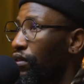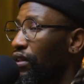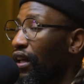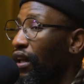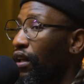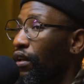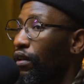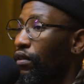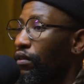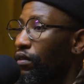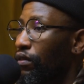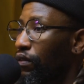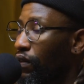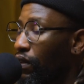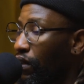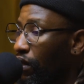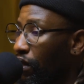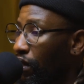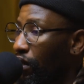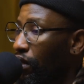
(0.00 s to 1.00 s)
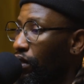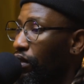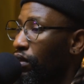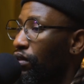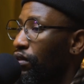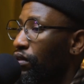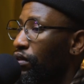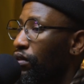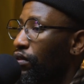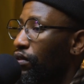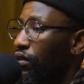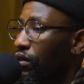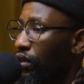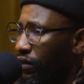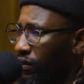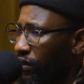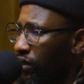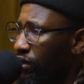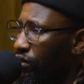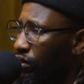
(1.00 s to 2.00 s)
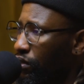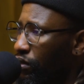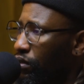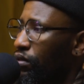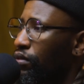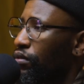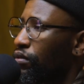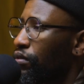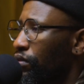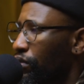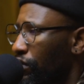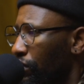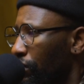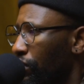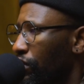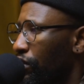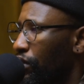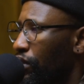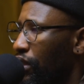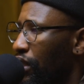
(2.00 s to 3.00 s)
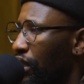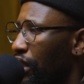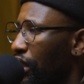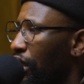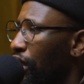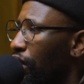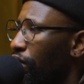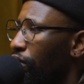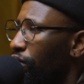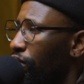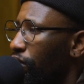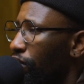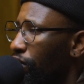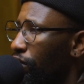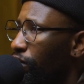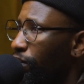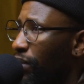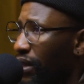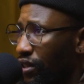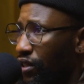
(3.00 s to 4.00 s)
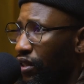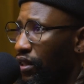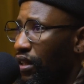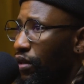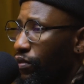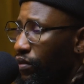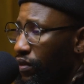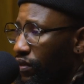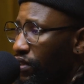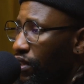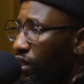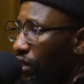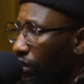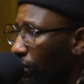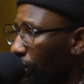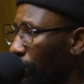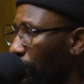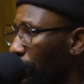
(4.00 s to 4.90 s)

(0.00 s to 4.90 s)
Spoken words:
than the conventional picture that we've seen.